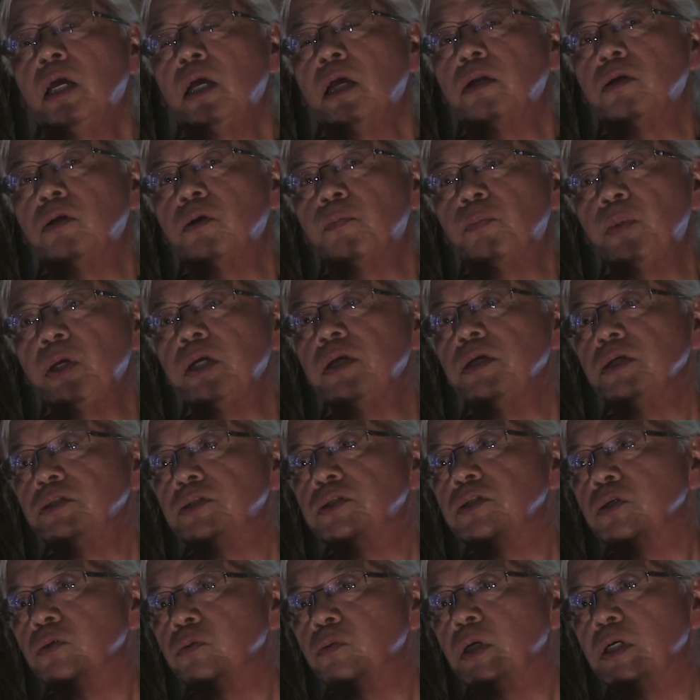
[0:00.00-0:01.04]
And their big
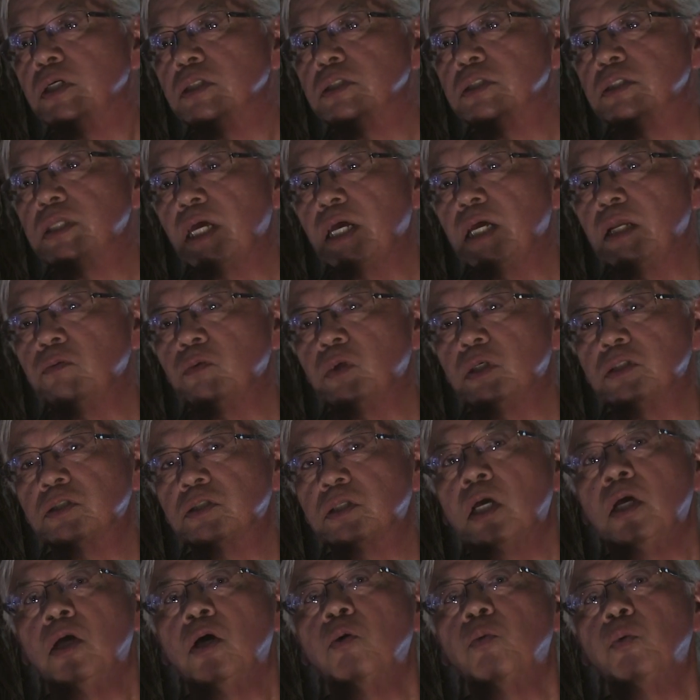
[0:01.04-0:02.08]
issue was
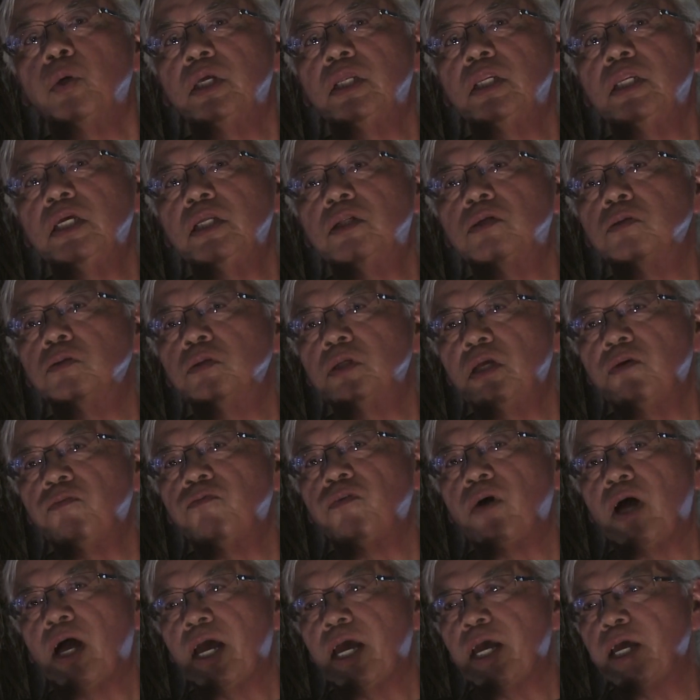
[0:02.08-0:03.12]
we need to
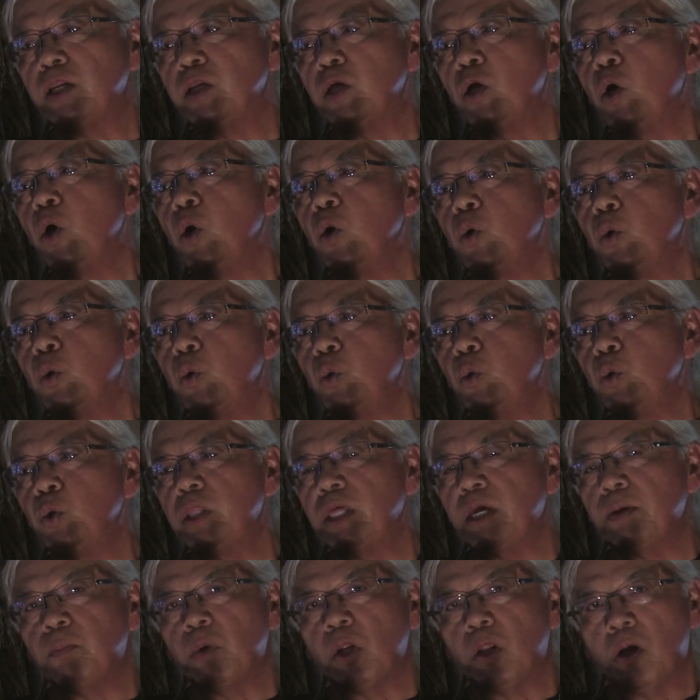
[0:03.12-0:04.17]
define who
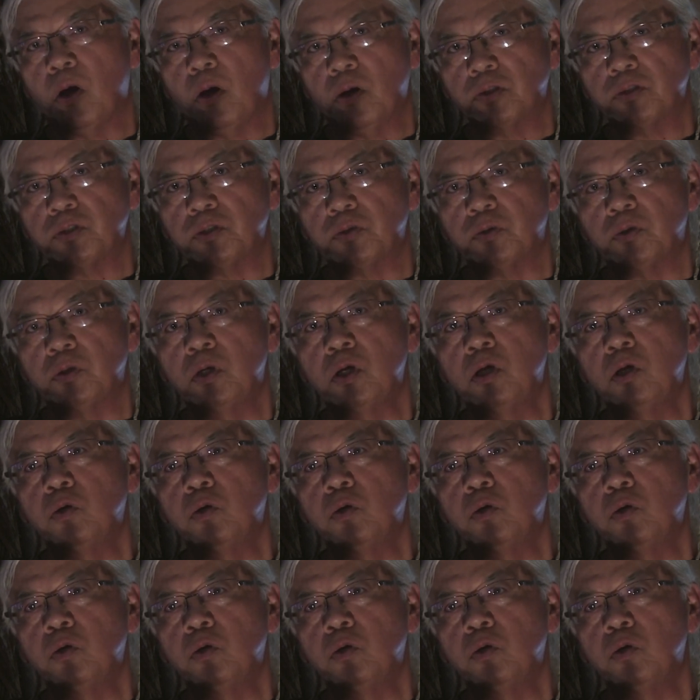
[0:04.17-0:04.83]
they belong to.